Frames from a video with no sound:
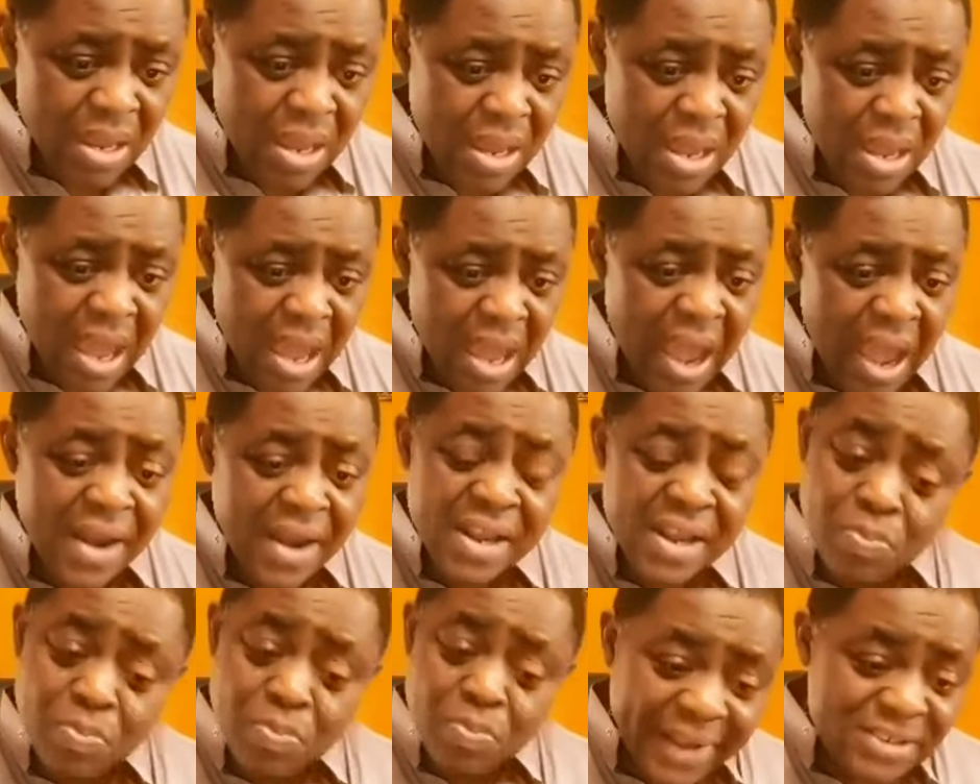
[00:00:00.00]
And
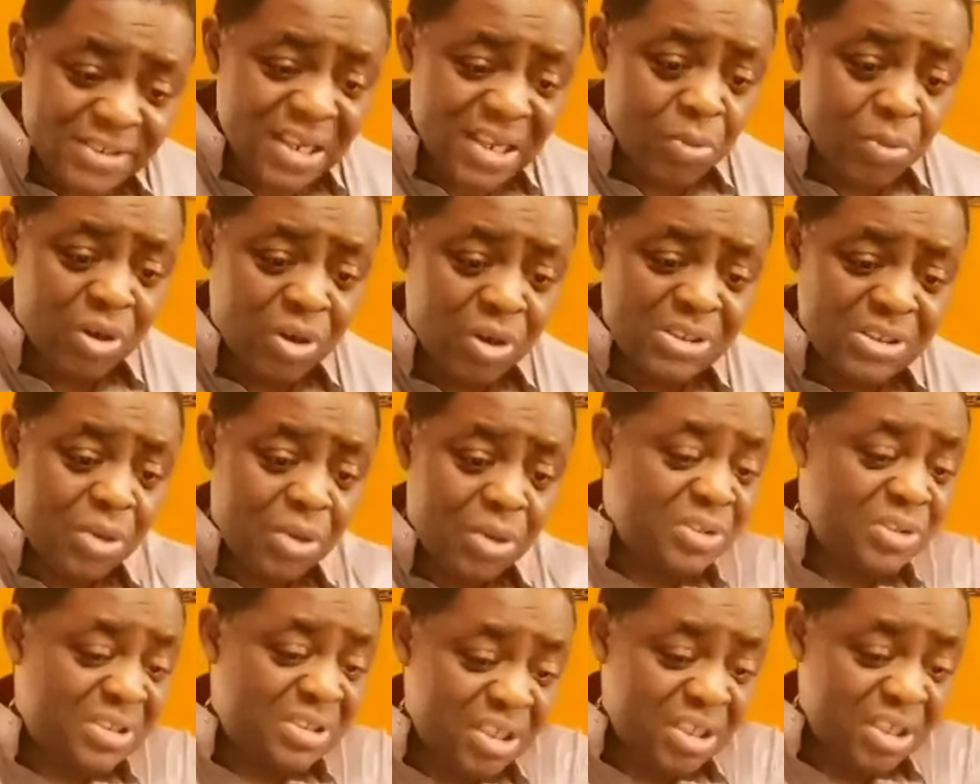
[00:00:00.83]
his mindset was he
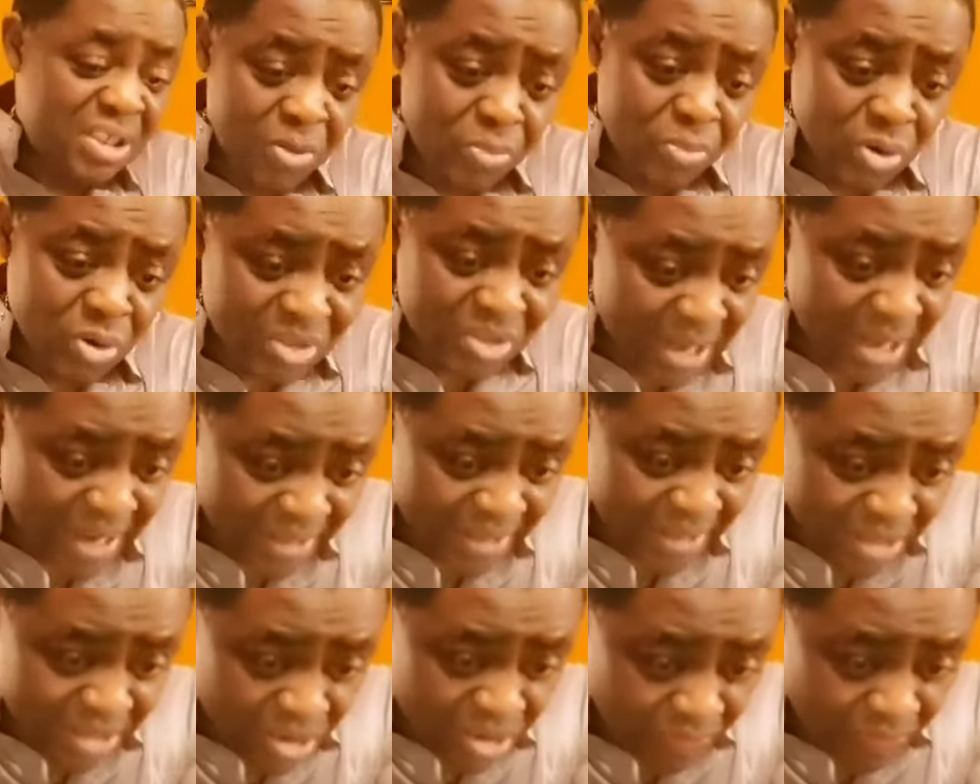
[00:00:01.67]
will teach Igbos the
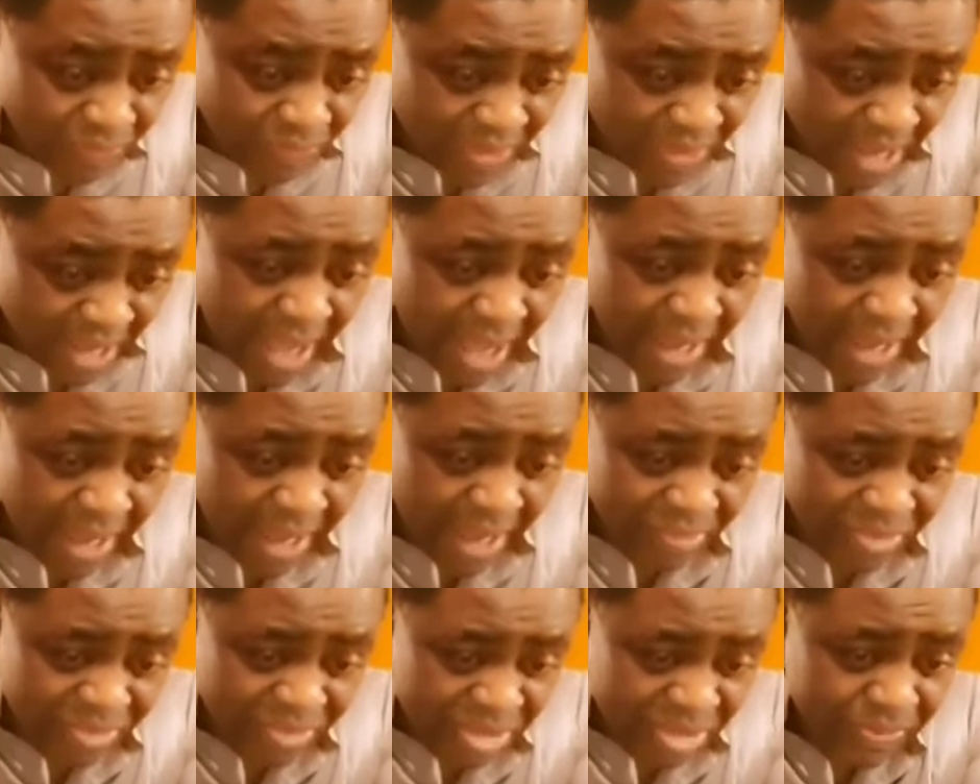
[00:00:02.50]
lesson of their
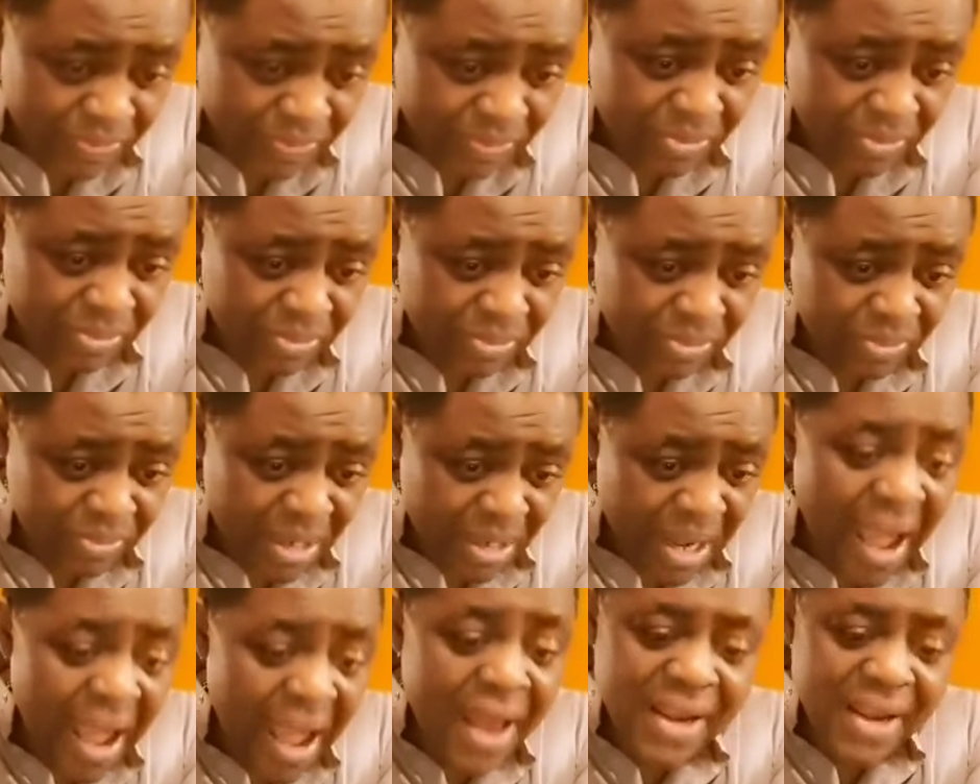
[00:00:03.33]
lives.
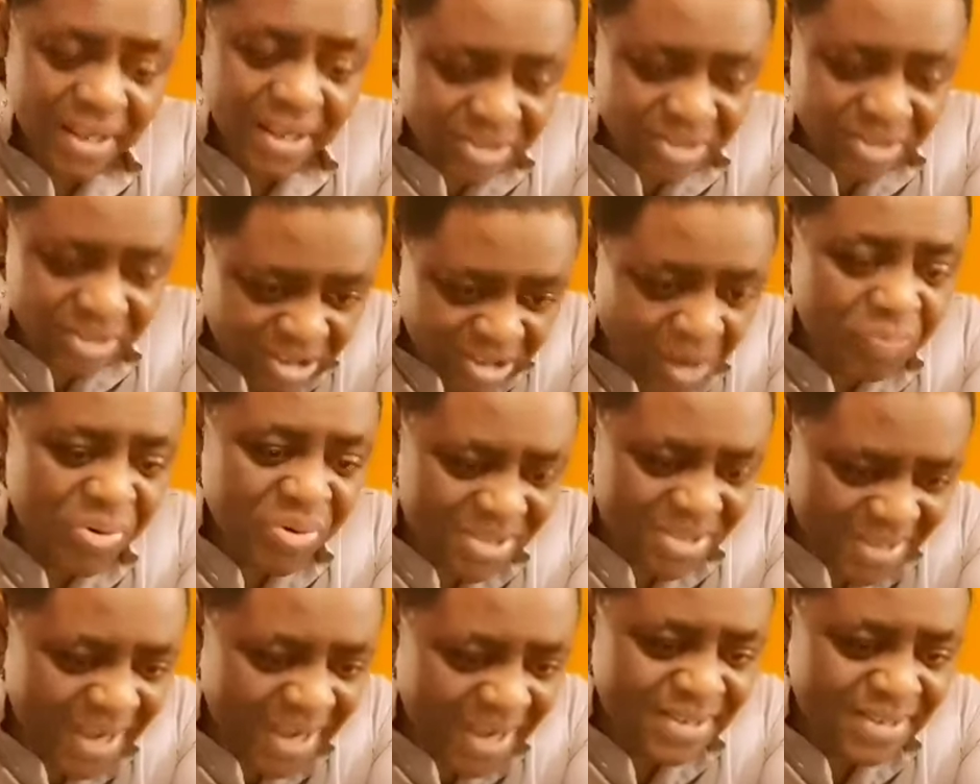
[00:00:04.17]
And he has done
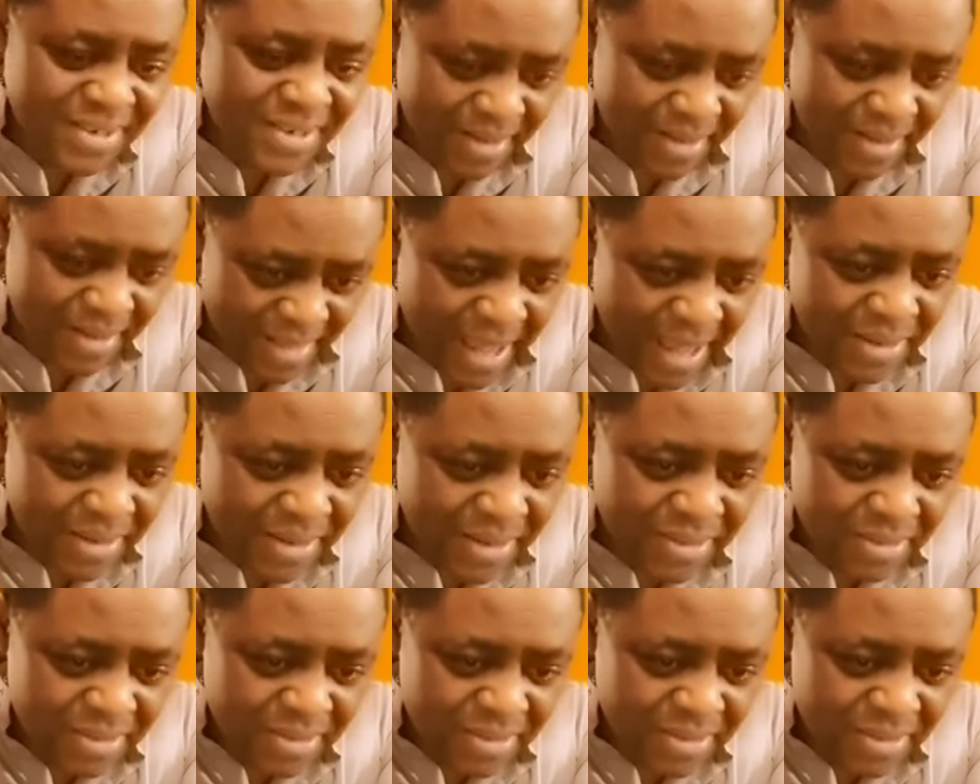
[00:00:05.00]
precisely that.